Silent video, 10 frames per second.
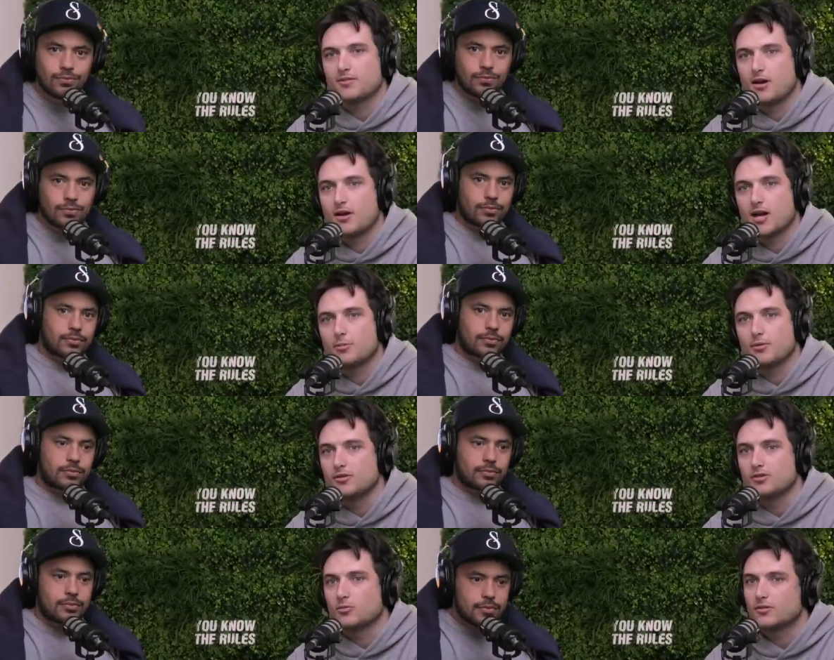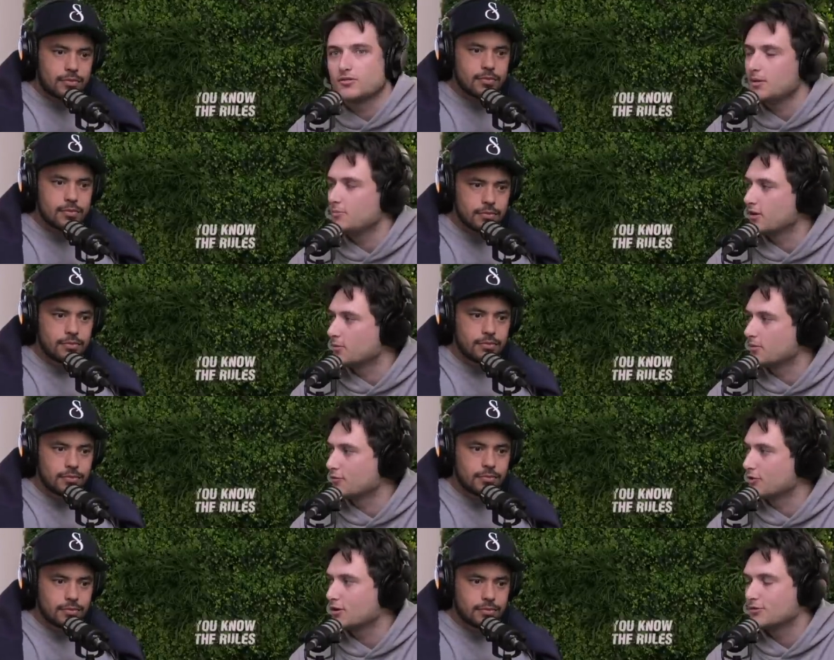Speaker 1: about signing up or if you just want to keep fucking
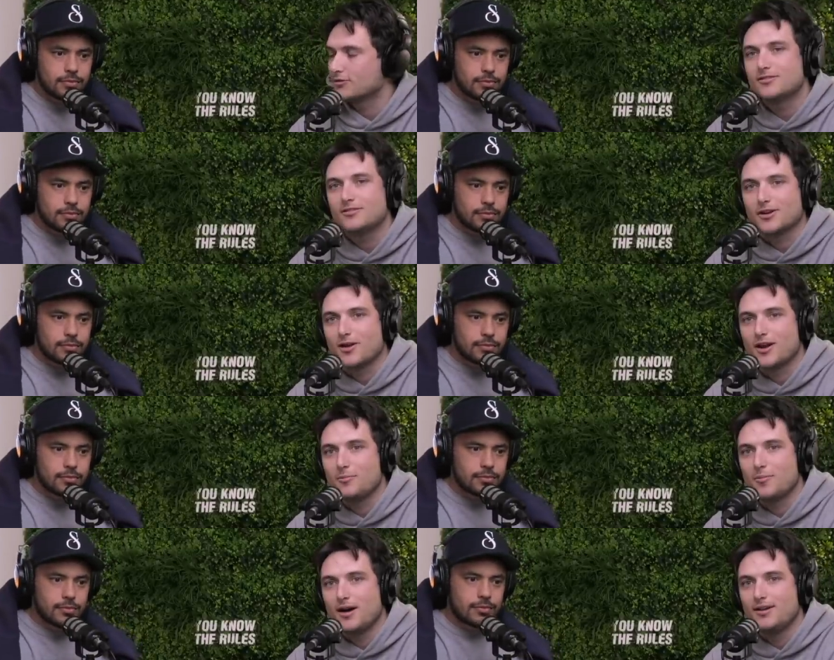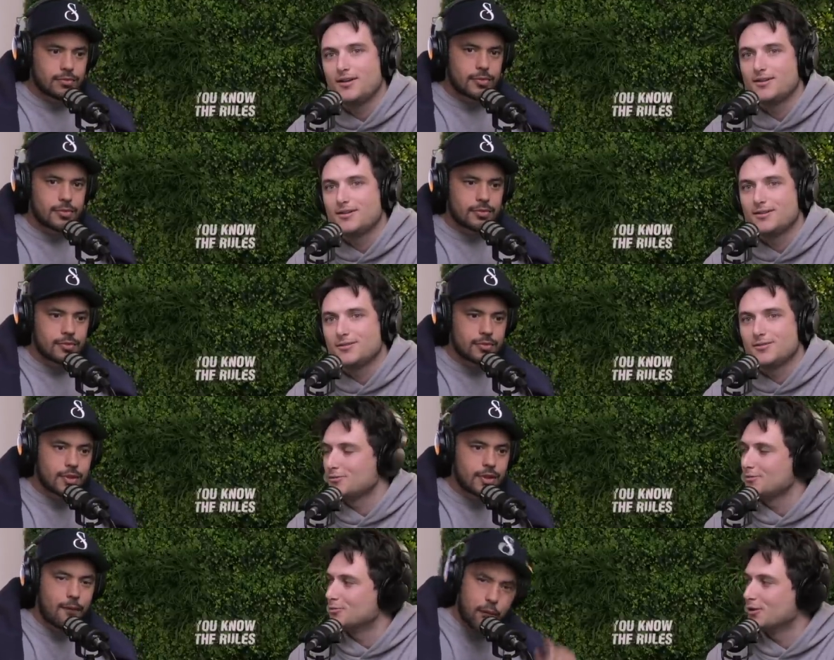with our free content, stick around. But
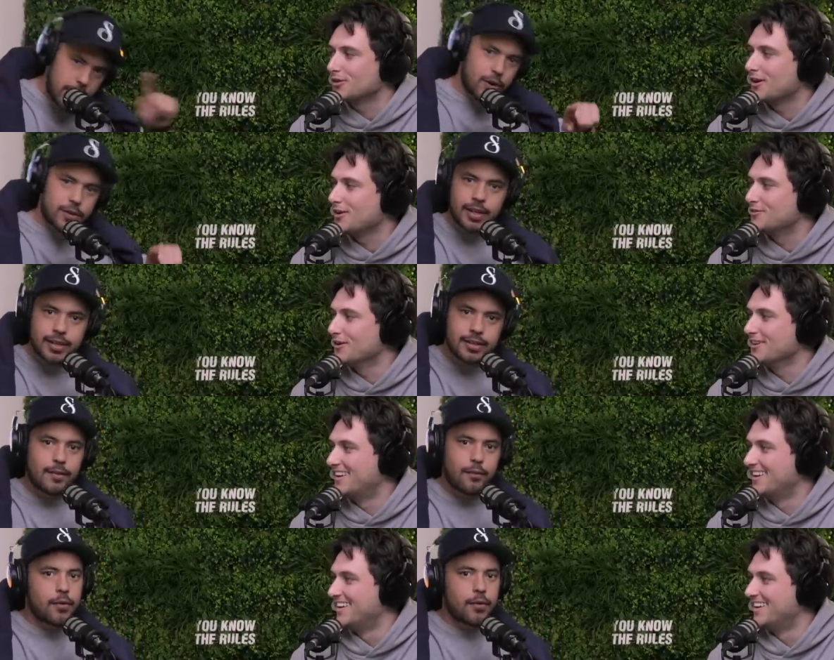free content,